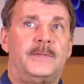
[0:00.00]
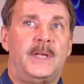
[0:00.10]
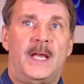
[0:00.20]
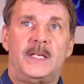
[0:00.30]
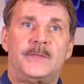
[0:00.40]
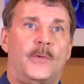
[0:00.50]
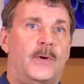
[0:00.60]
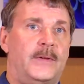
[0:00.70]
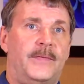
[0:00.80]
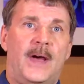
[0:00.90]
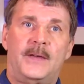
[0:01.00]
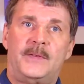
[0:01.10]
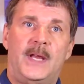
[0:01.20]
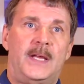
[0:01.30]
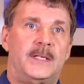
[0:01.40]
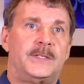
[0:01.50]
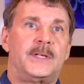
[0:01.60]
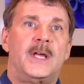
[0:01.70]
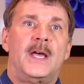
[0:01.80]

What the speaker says: days, 45 days,